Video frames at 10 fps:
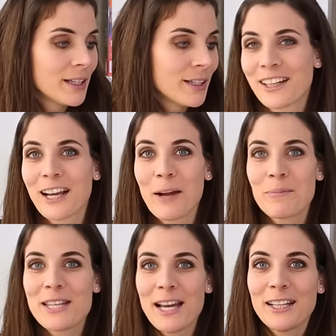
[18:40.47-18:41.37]
Like
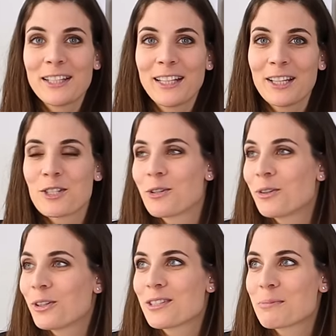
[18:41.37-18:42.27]
I'm telling that to
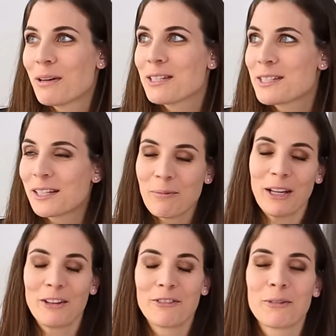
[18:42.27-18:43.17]
you, it's basically
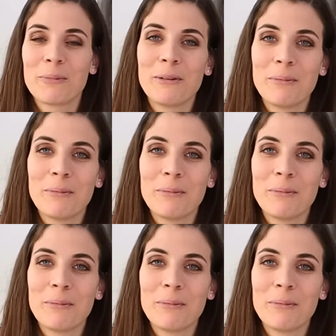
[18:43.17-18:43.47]
meant for me.